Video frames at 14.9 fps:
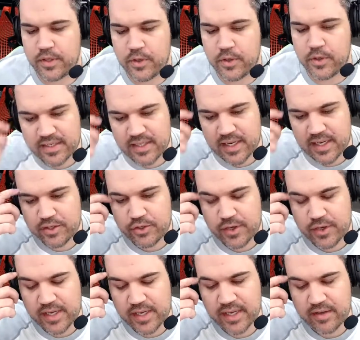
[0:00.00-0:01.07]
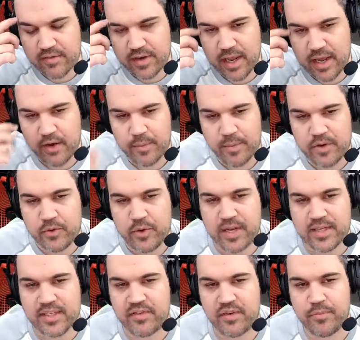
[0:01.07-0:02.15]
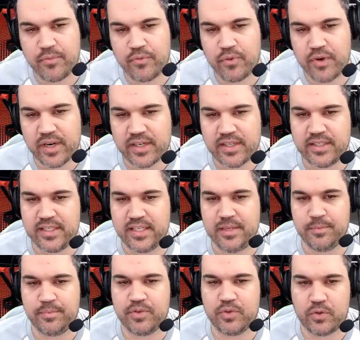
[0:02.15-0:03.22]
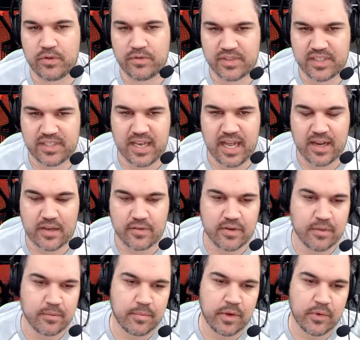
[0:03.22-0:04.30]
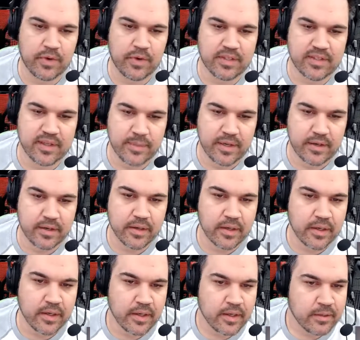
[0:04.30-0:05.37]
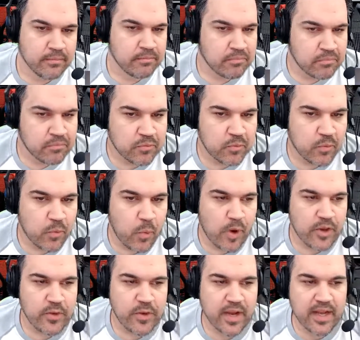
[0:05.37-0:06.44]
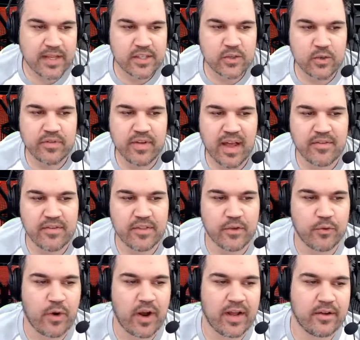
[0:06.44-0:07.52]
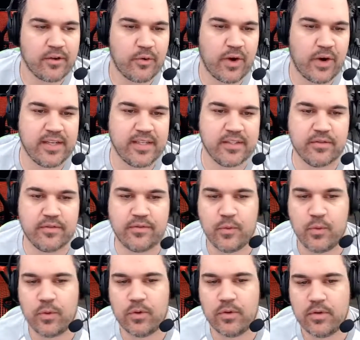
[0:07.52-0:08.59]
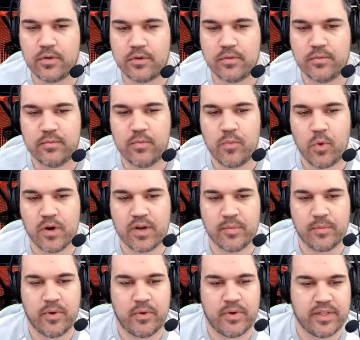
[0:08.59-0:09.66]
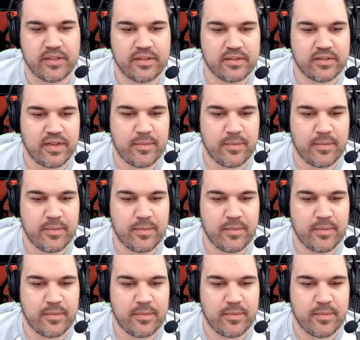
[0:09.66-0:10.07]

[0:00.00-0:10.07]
UI stack that you guys have now, I mean, you guys have a pretty deep sort of stack of components. I mean, what do you guys sort of have in the horizon for more components?